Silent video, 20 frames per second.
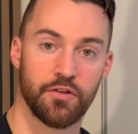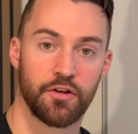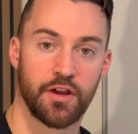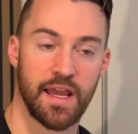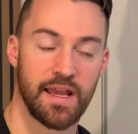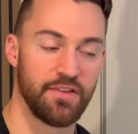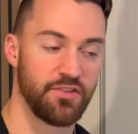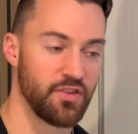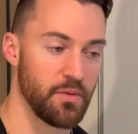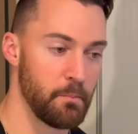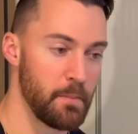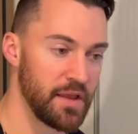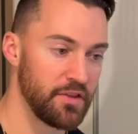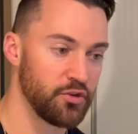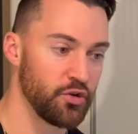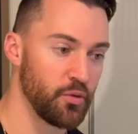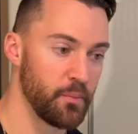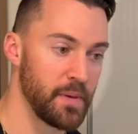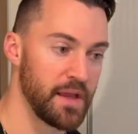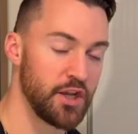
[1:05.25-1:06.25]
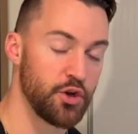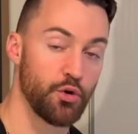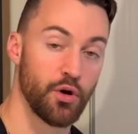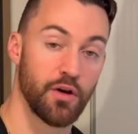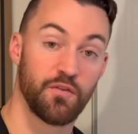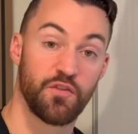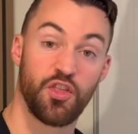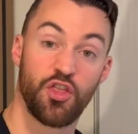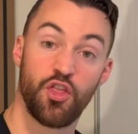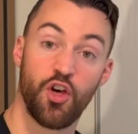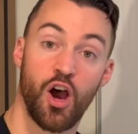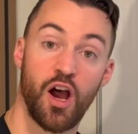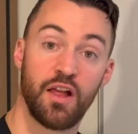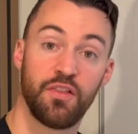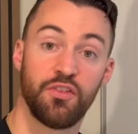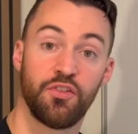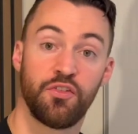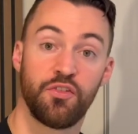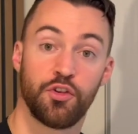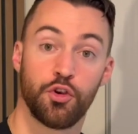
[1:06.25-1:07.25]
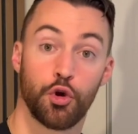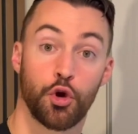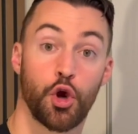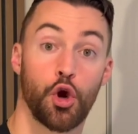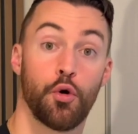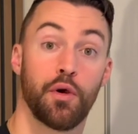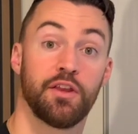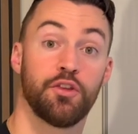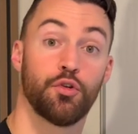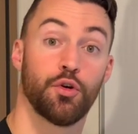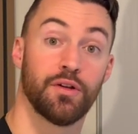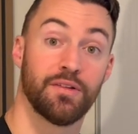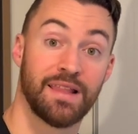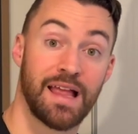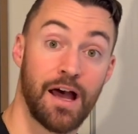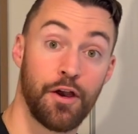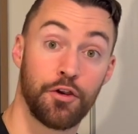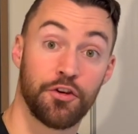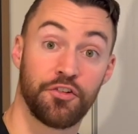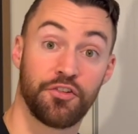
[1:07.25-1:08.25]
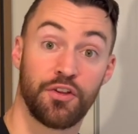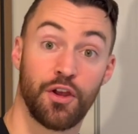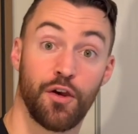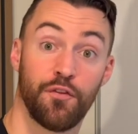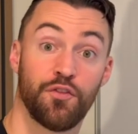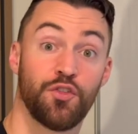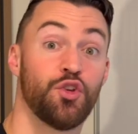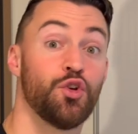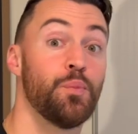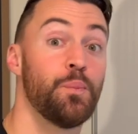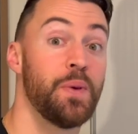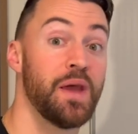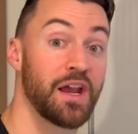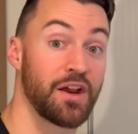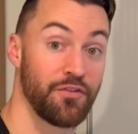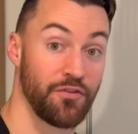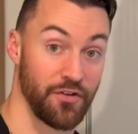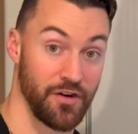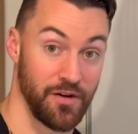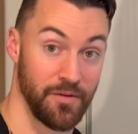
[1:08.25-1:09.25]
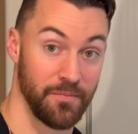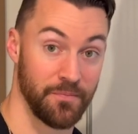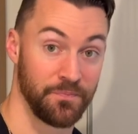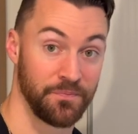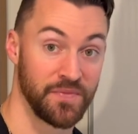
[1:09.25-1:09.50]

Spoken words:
Okay, it's the mental menu of thoughts you're going to allow yourself to pick from.